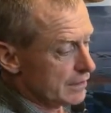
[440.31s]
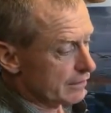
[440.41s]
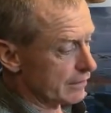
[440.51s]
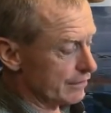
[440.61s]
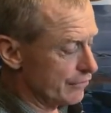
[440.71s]

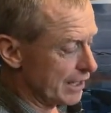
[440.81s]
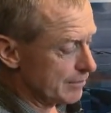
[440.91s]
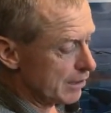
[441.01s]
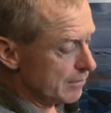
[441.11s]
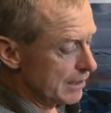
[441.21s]
The
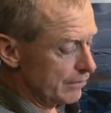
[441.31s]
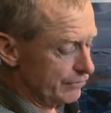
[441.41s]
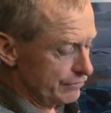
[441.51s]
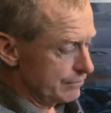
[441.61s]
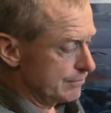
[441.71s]
trackball
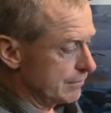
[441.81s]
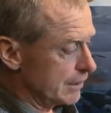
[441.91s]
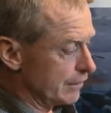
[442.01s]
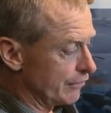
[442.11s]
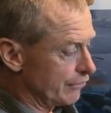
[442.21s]
mouse
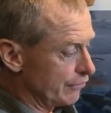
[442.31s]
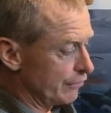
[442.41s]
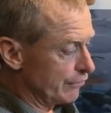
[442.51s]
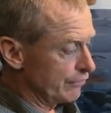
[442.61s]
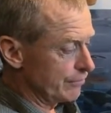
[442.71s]
I just
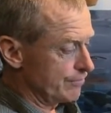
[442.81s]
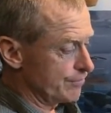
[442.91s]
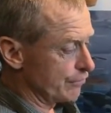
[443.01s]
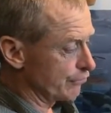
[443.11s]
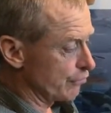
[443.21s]
use
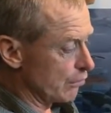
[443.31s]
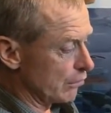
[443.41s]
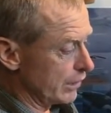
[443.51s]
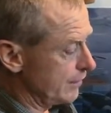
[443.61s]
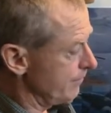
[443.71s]
for
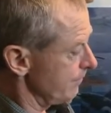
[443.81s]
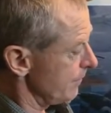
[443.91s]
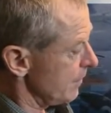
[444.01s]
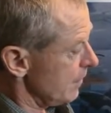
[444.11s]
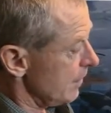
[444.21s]
scrolling.
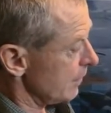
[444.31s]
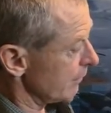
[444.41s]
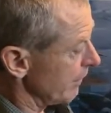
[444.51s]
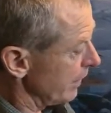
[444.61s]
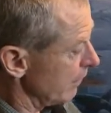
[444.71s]

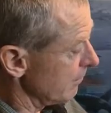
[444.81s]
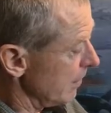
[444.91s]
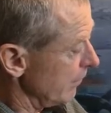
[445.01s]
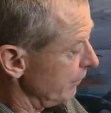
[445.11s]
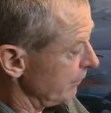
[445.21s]
The regular
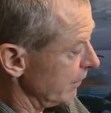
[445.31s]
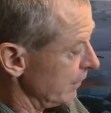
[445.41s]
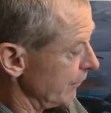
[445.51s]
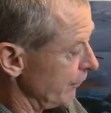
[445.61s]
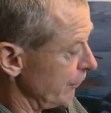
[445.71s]
mouse I
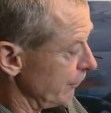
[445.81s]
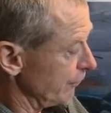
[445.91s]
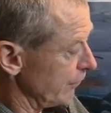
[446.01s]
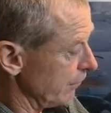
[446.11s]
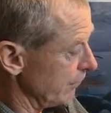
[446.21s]
just use
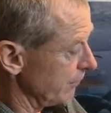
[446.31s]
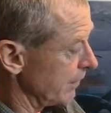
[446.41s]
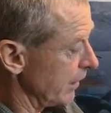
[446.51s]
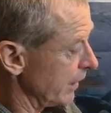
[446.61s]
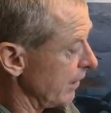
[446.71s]
for
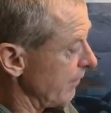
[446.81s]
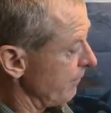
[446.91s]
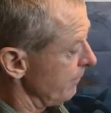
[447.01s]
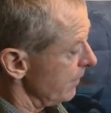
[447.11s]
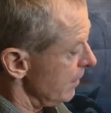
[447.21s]
clicking.
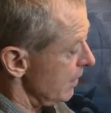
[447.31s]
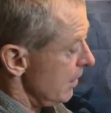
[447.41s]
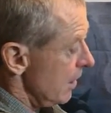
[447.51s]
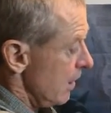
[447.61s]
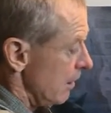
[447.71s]

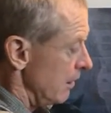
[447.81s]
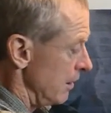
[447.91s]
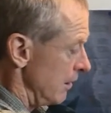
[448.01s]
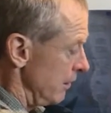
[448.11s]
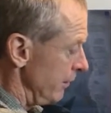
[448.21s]

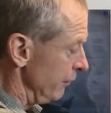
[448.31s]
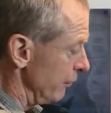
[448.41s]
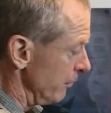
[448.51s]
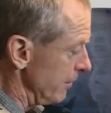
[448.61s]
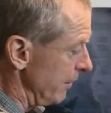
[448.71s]
On these
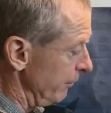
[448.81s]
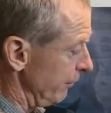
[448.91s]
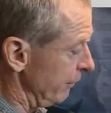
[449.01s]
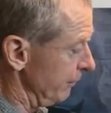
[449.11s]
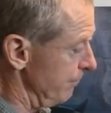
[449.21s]
old
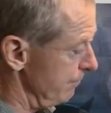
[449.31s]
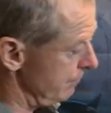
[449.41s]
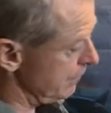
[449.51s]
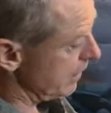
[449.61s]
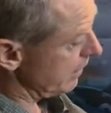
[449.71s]
mouses,
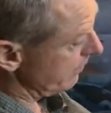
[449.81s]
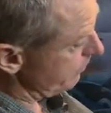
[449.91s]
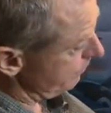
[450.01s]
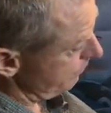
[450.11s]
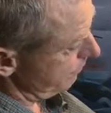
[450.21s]
you gotta
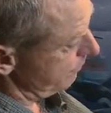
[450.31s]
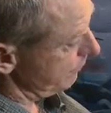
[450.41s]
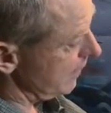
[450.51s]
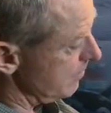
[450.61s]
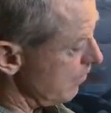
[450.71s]

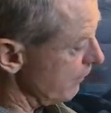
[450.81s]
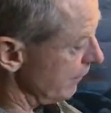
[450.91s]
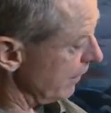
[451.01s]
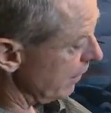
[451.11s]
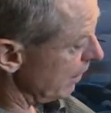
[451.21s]
tape
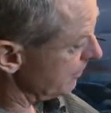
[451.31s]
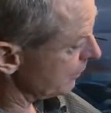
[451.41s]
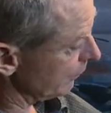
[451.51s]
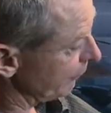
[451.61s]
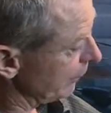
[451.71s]
over the
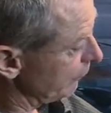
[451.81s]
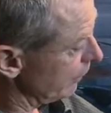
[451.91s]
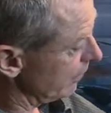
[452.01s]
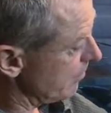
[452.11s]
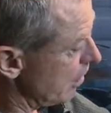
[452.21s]
optical
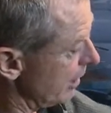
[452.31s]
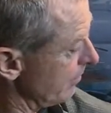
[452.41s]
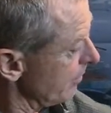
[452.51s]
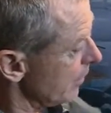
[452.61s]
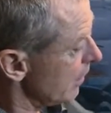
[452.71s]
sensor on the
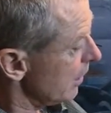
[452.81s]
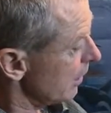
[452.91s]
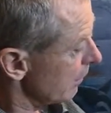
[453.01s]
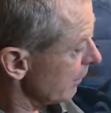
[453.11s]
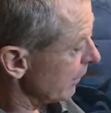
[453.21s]
bottom,
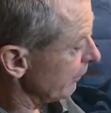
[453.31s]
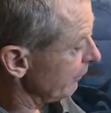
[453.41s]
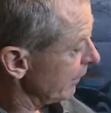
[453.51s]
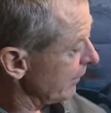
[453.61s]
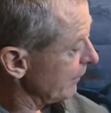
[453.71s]
or
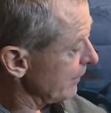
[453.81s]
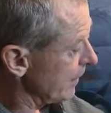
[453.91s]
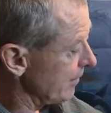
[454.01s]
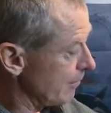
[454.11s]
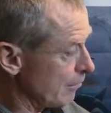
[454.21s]
else every
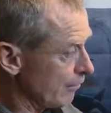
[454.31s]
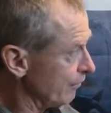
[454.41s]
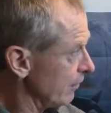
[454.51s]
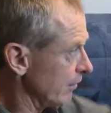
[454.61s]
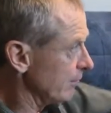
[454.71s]
time it
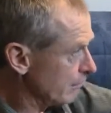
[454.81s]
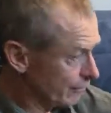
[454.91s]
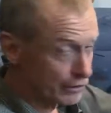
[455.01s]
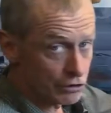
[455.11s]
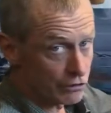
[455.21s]
moves, it'll
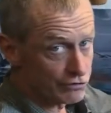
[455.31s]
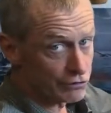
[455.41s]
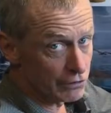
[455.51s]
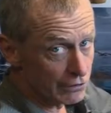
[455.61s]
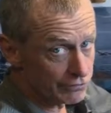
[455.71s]
move the
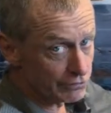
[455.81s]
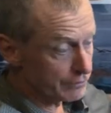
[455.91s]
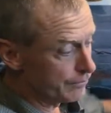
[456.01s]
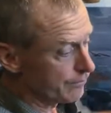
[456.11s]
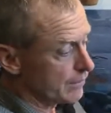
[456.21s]
cursor also.